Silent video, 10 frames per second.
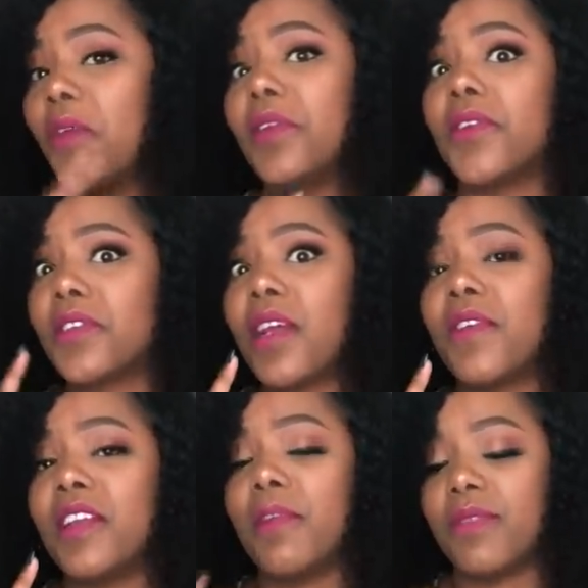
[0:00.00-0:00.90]
I will not have
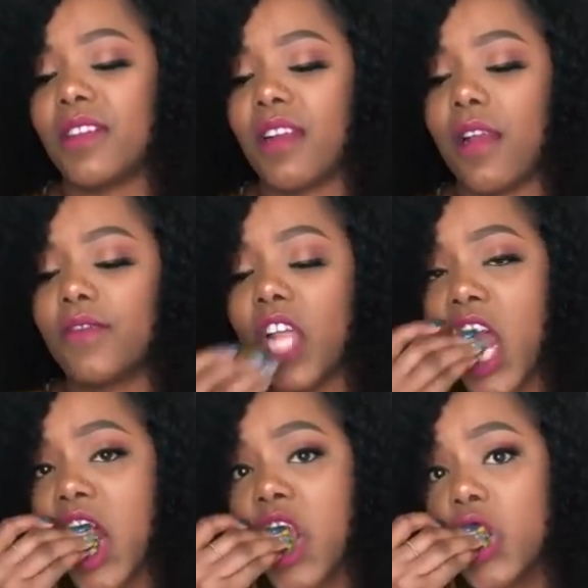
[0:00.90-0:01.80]
any lipstick left.
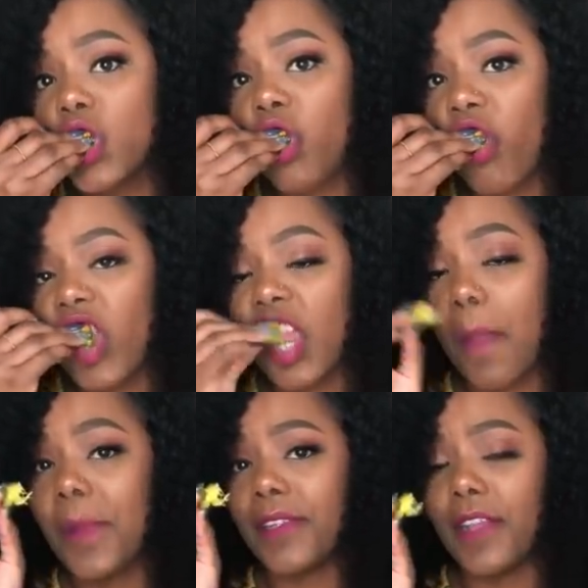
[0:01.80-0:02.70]

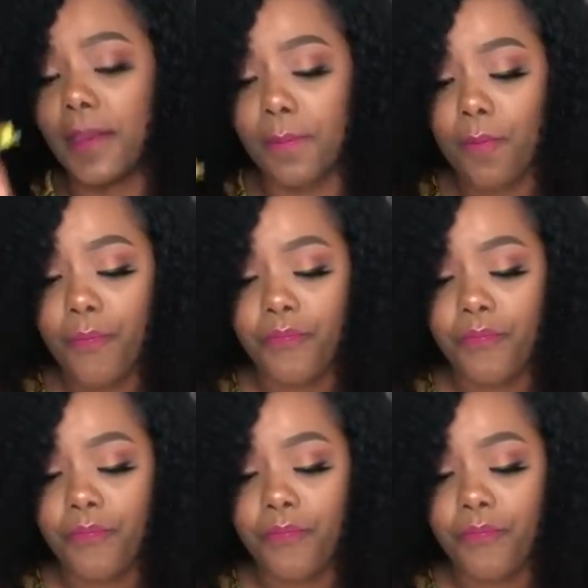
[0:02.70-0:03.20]
But then,